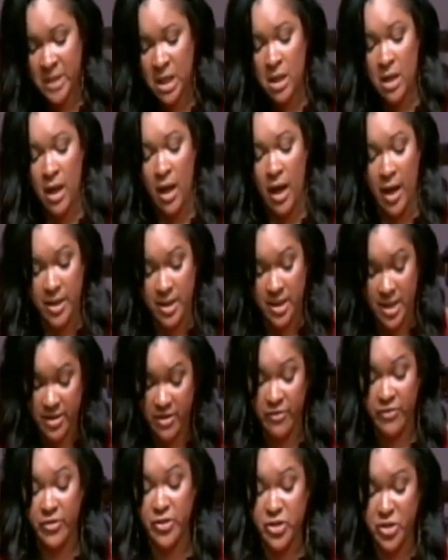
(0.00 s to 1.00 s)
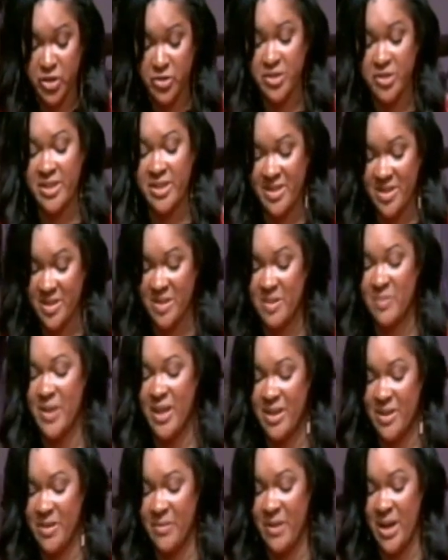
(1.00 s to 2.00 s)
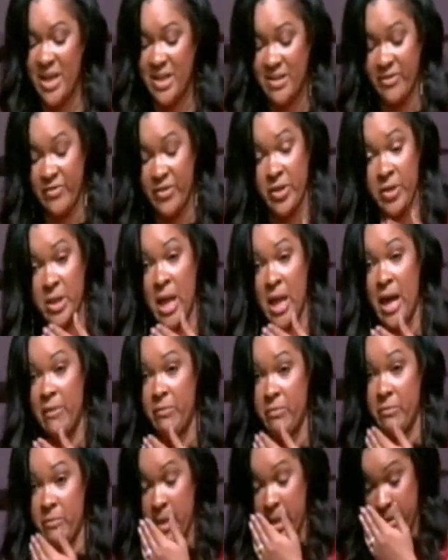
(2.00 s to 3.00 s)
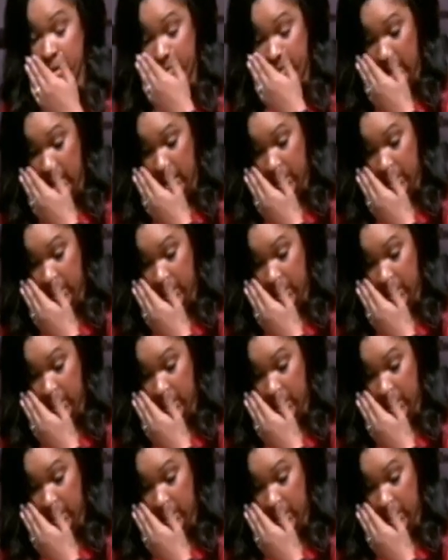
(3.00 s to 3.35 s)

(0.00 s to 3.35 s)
I thank you for choosing to spend the rest of your life with me,